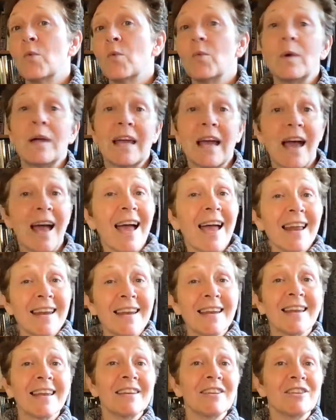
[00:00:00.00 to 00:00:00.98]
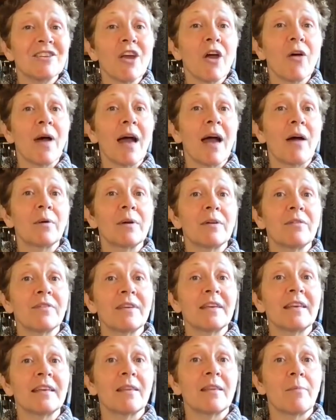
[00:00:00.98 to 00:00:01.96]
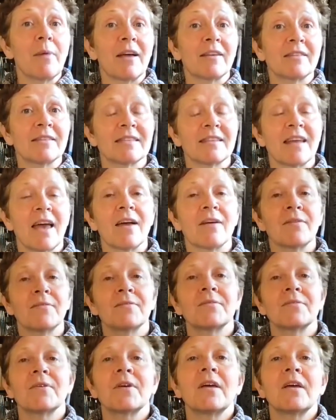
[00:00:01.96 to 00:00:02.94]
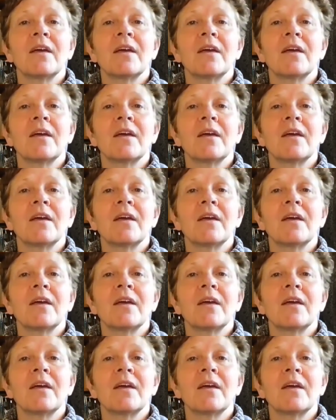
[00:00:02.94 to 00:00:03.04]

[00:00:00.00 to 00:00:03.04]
we kind of need to know how we feel about stuff.